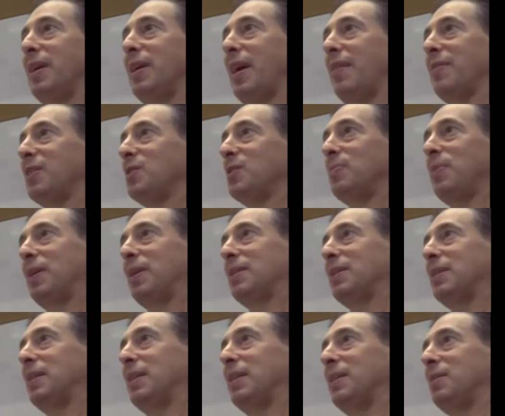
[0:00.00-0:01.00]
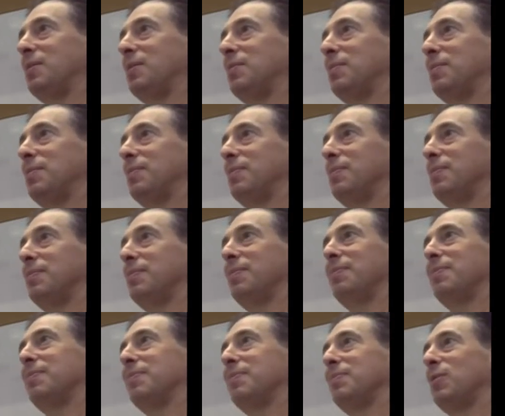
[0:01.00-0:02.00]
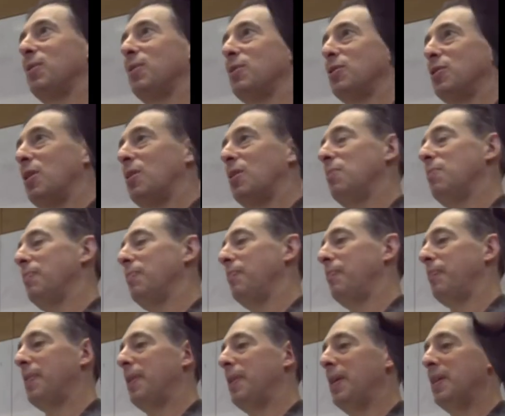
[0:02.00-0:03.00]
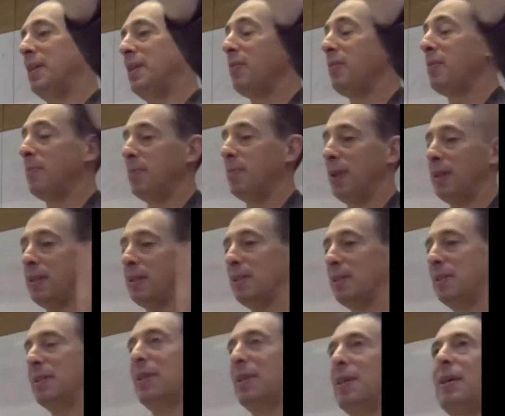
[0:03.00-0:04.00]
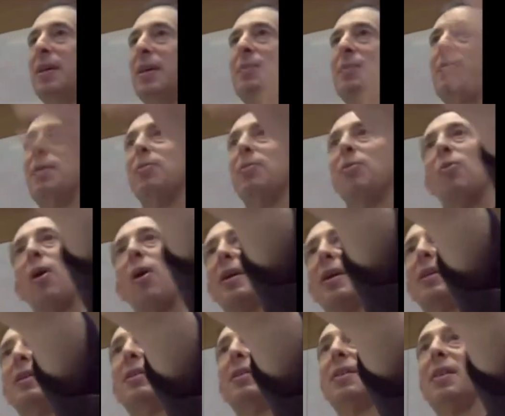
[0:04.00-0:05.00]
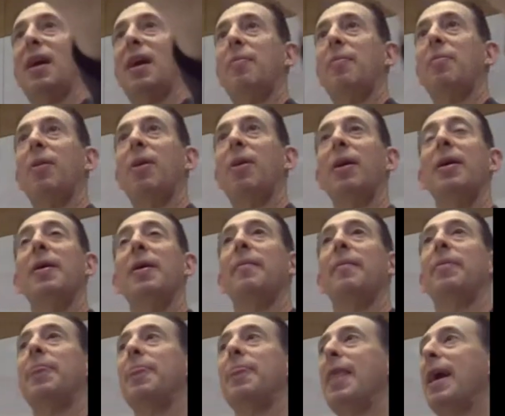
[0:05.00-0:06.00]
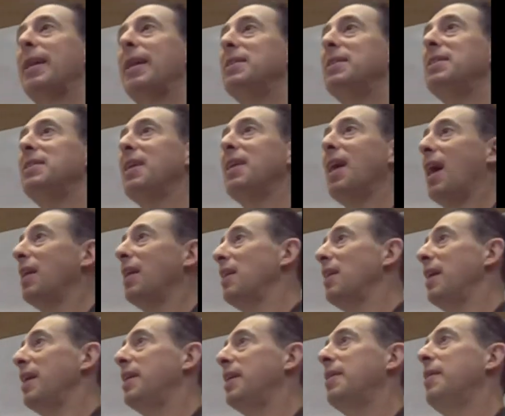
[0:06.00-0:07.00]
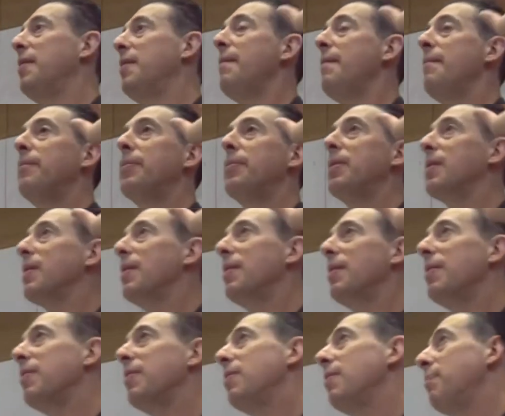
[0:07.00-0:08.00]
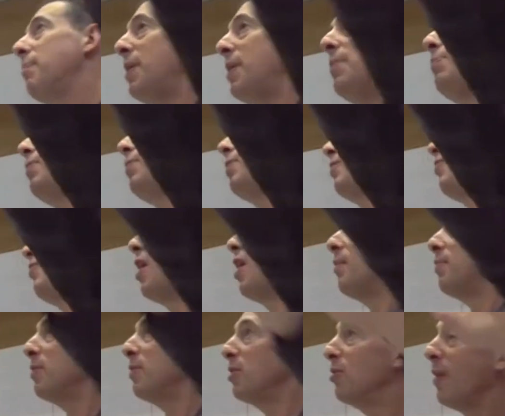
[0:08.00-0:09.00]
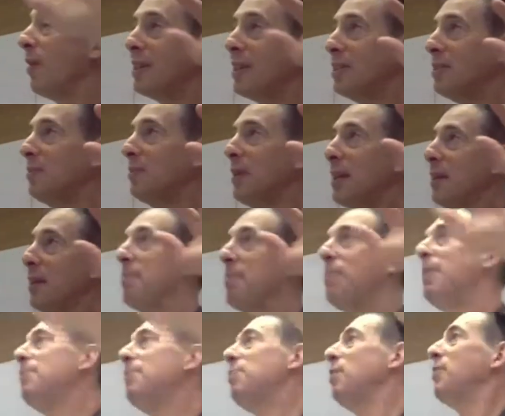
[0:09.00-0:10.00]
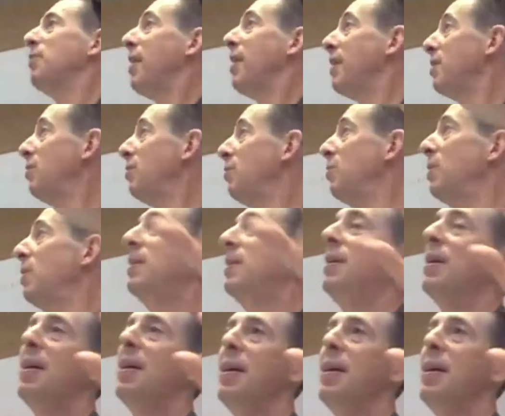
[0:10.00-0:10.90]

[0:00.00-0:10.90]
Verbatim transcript: having spent a year or so in different places. People walk into the library, and it's not like the people of Auburn Gresham and the people of Englewood,